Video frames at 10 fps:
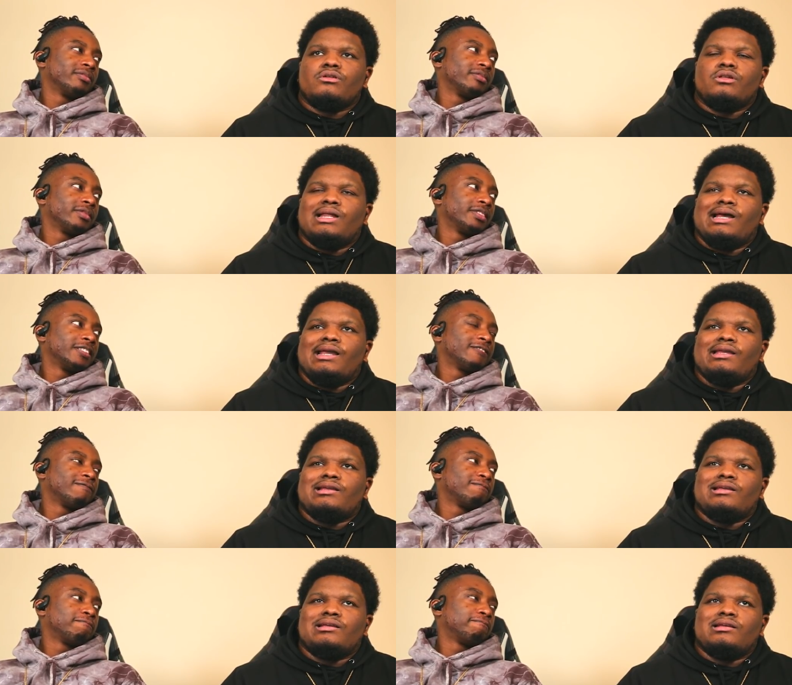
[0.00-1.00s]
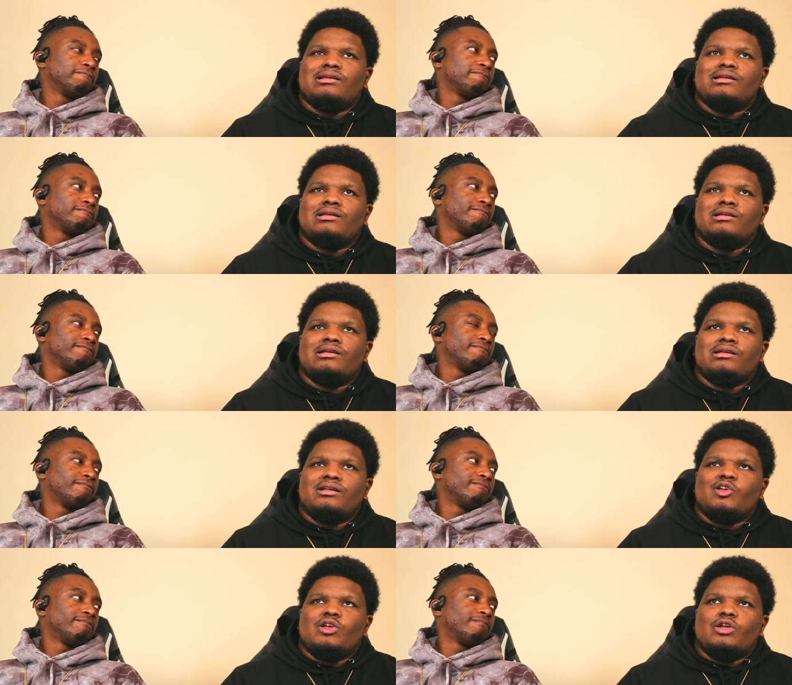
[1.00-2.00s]
Speaker 1: like,
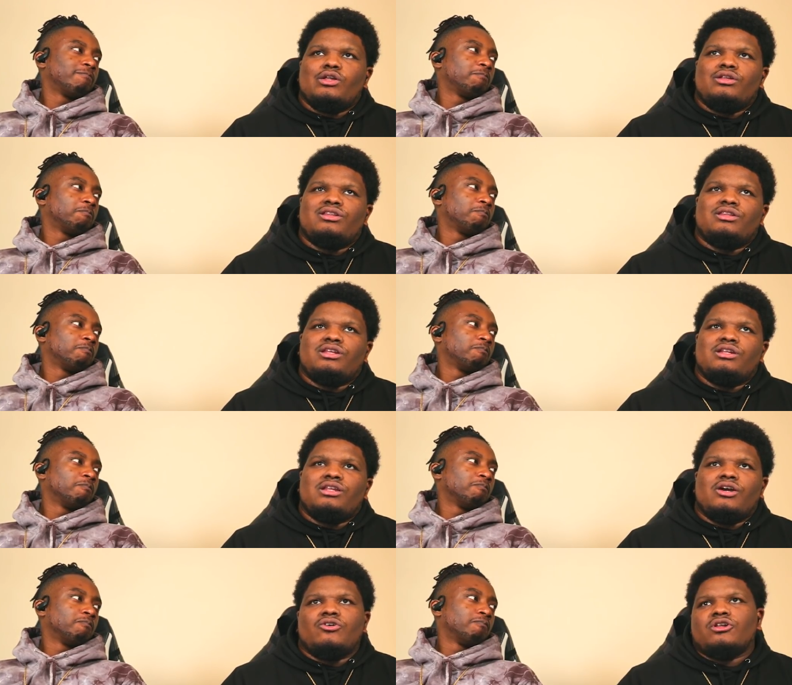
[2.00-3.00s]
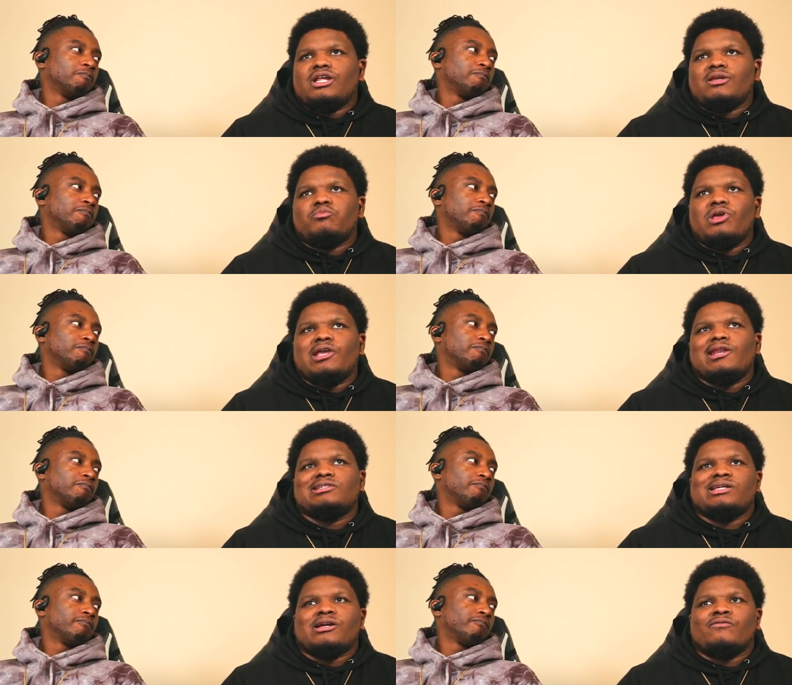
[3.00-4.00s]
the the, older like it as
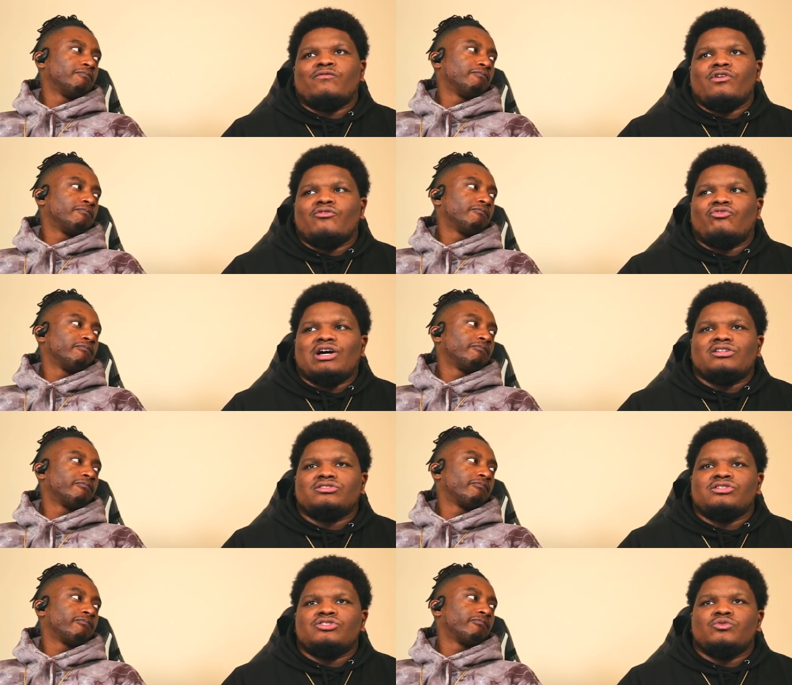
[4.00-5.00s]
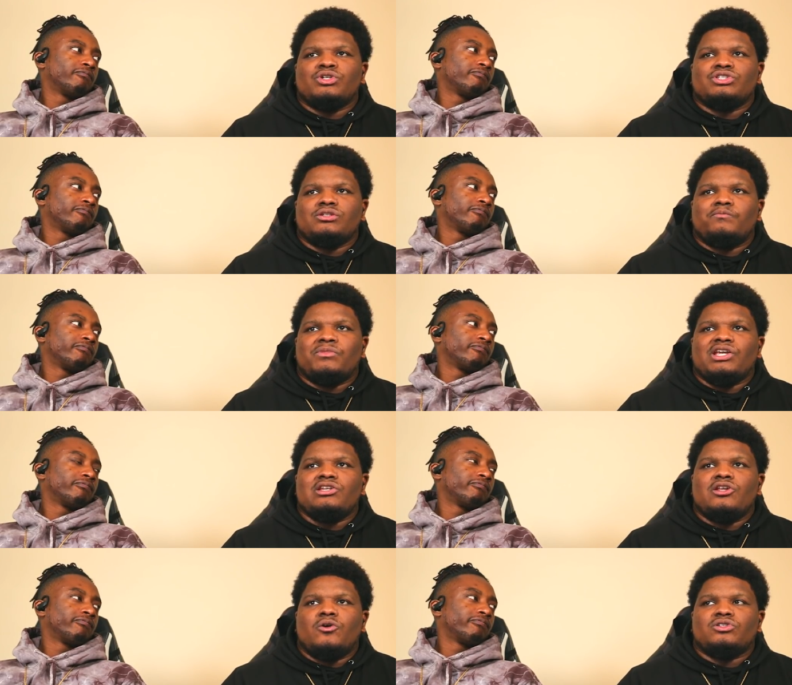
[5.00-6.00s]
like a, a, father's intuition that he
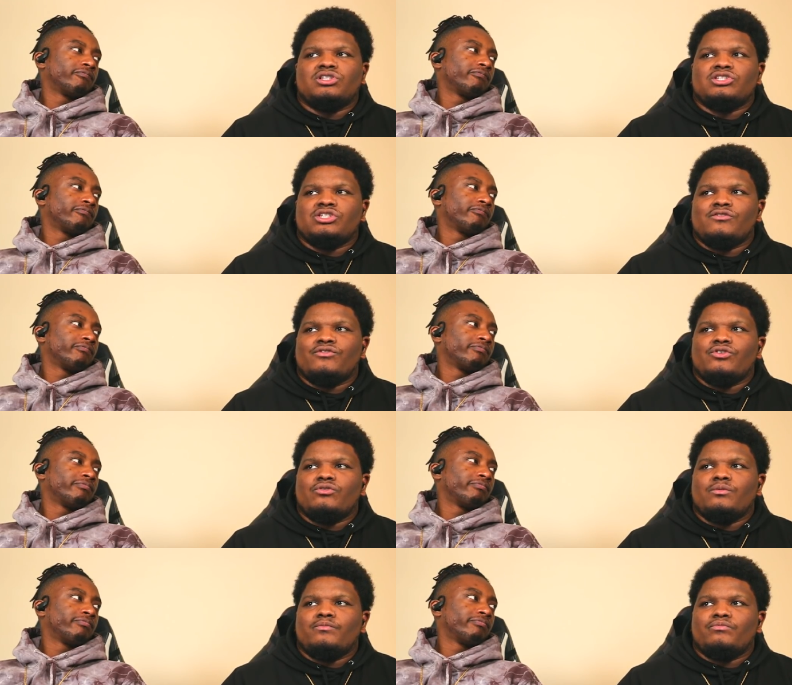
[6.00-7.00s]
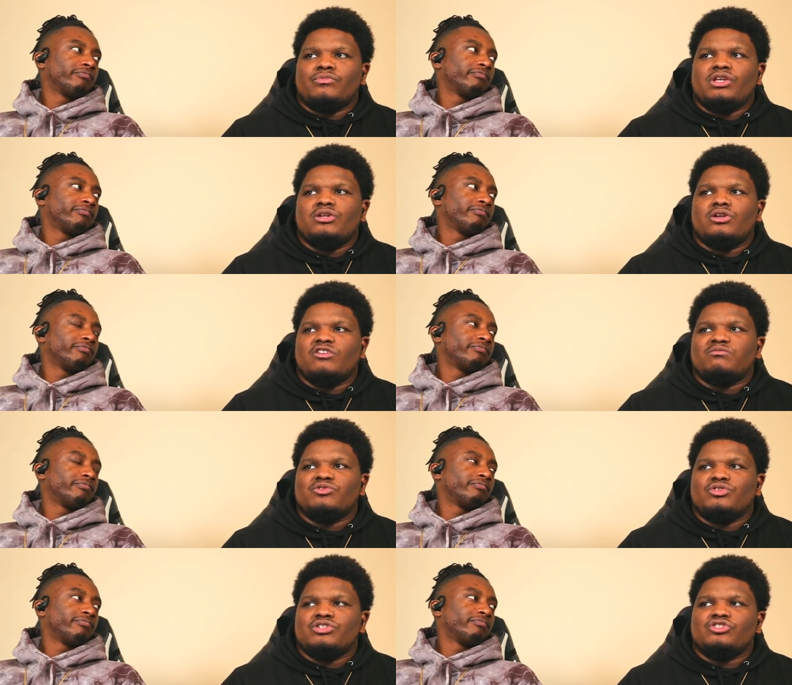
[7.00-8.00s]
knows that Chiffon and he know the difference
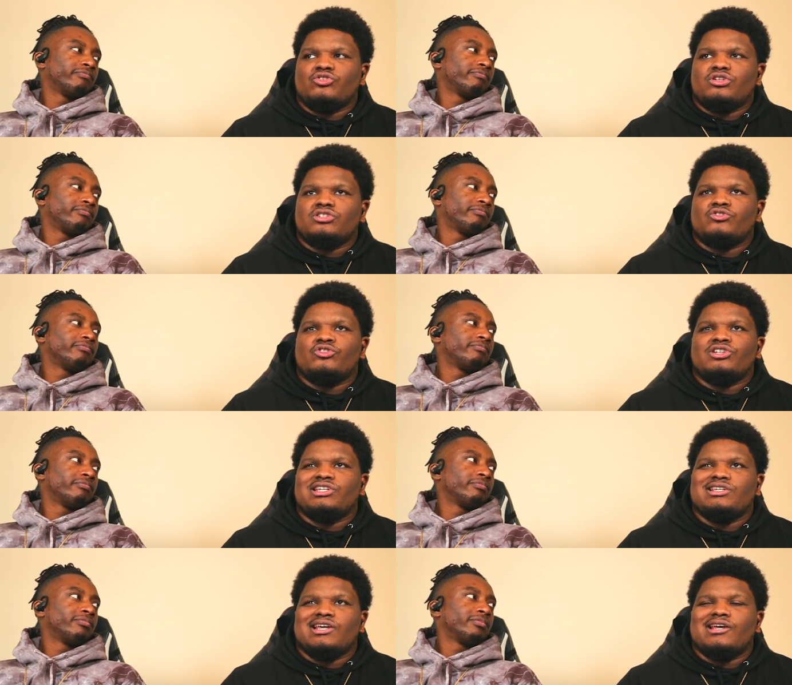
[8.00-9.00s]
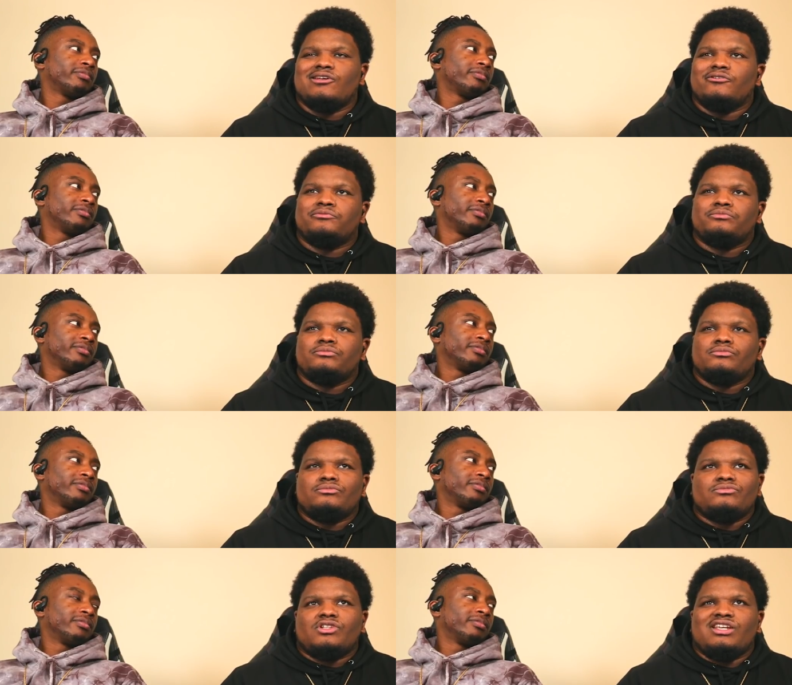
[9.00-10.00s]
between his daughters, or did he kind of
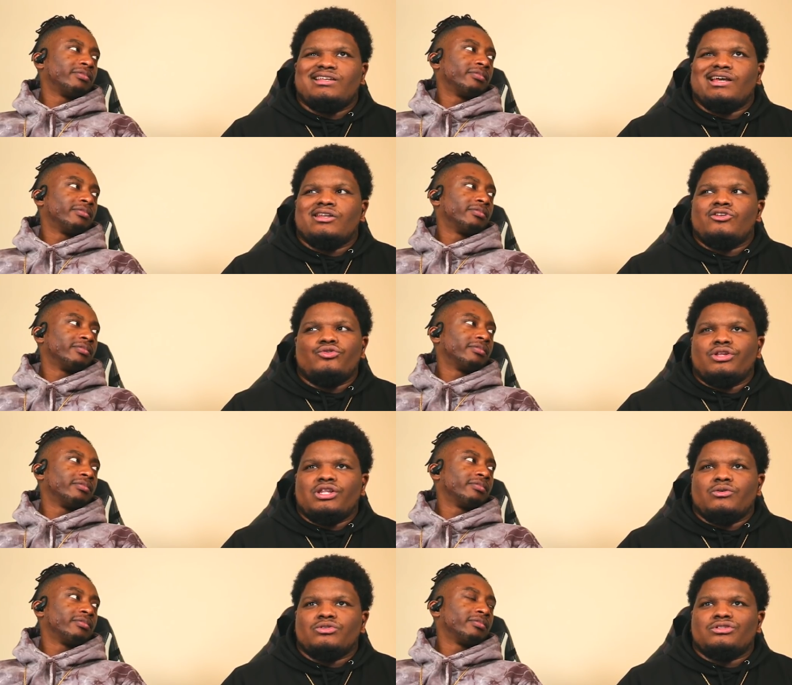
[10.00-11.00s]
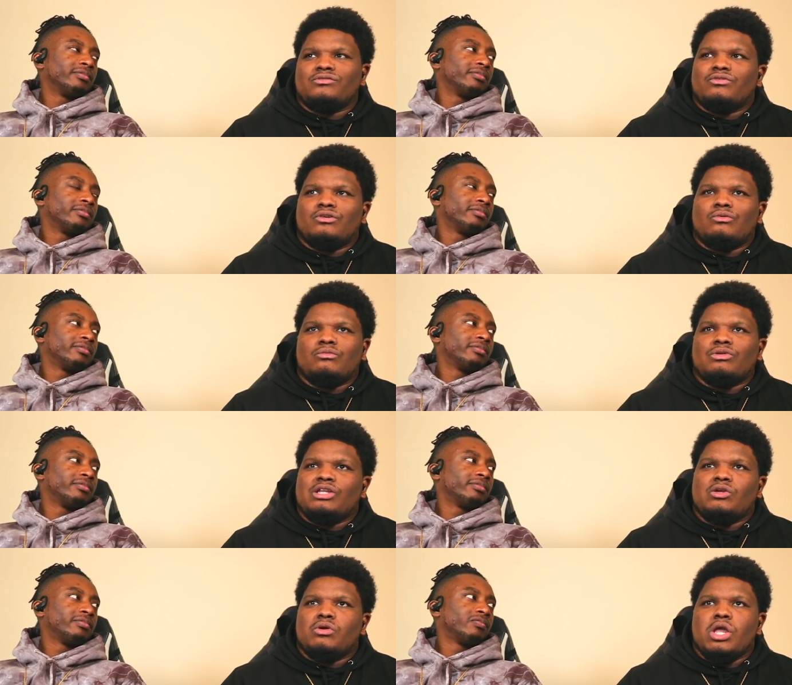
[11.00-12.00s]
he kind of knew that that was Chiffon
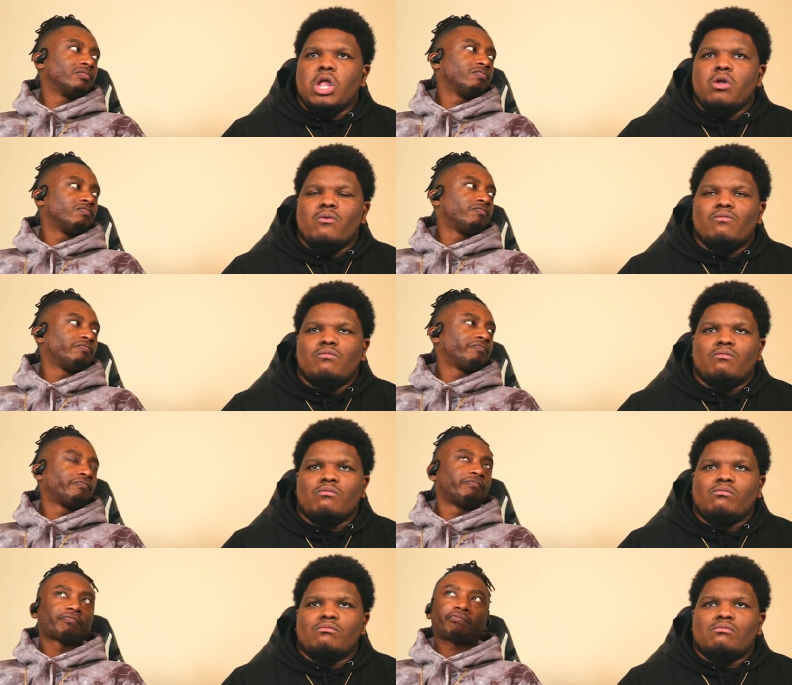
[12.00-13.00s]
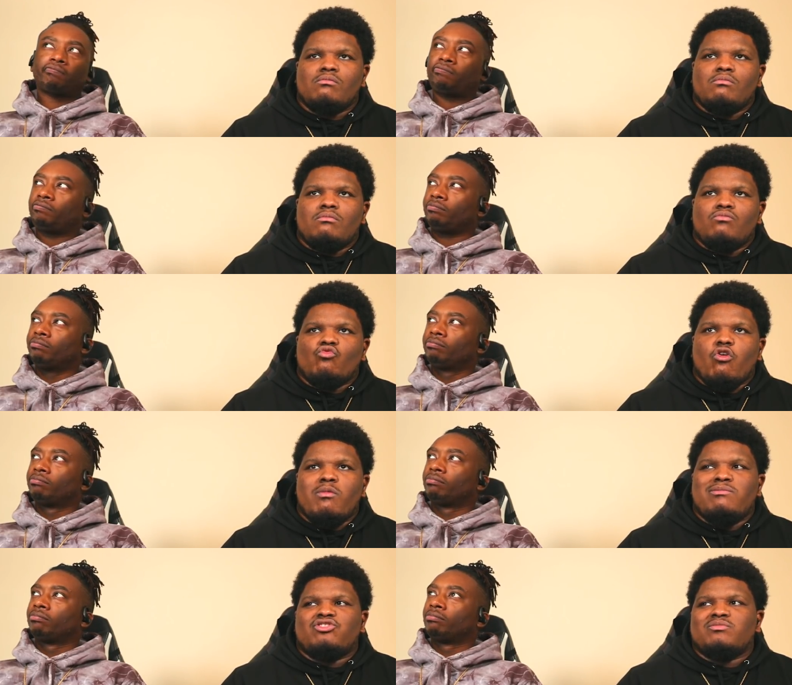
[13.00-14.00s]
anyway, or
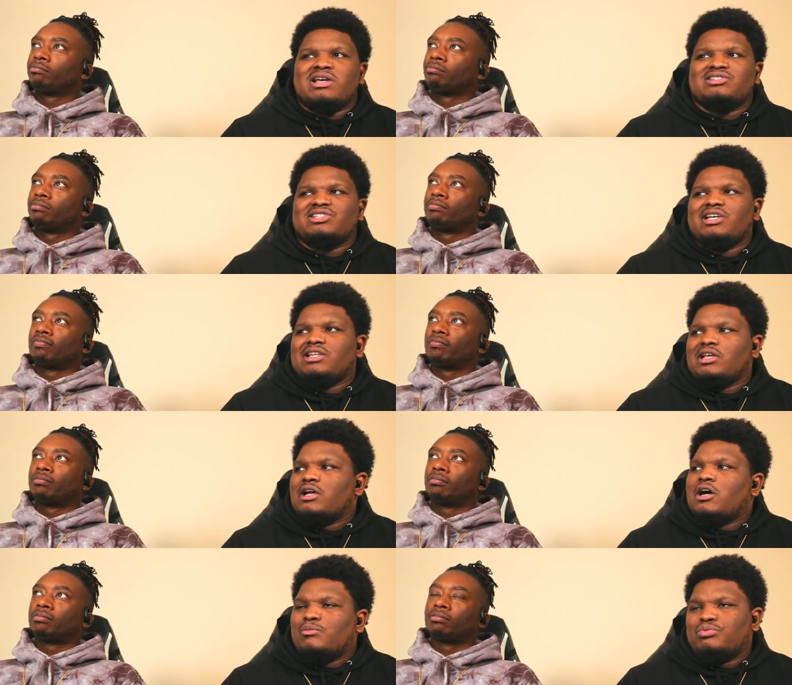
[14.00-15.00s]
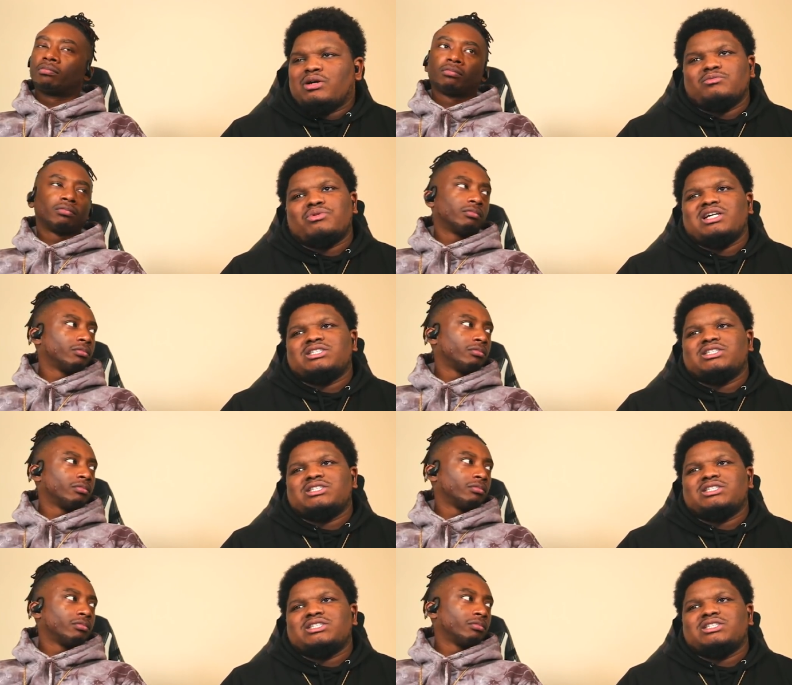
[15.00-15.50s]
maybe somebody said that. Oh, probably